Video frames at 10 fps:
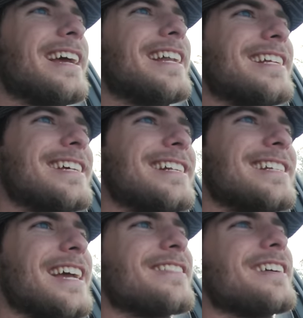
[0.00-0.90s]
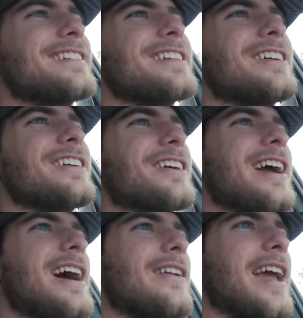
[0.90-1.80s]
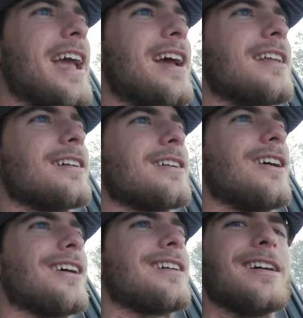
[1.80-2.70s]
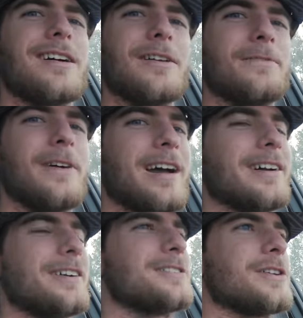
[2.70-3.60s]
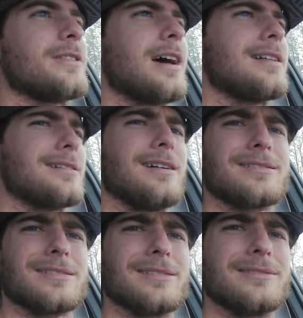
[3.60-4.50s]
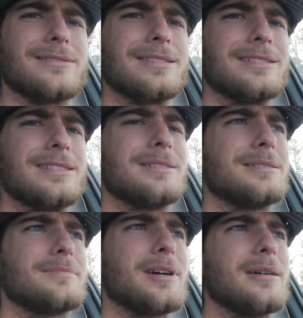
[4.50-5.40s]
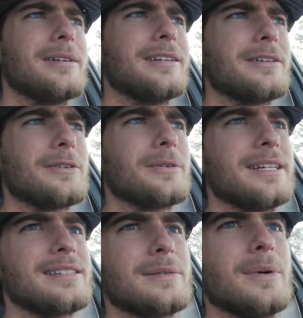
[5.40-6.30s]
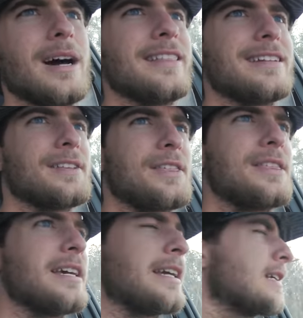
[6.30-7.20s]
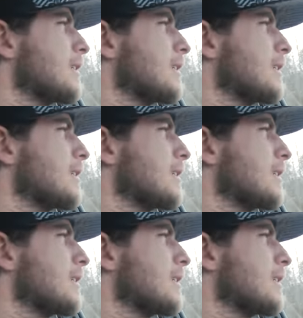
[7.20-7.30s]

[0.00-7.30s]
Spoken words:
and he didn't take the interior out and the car caught on fire. So that's also probably another reason why that's a thing.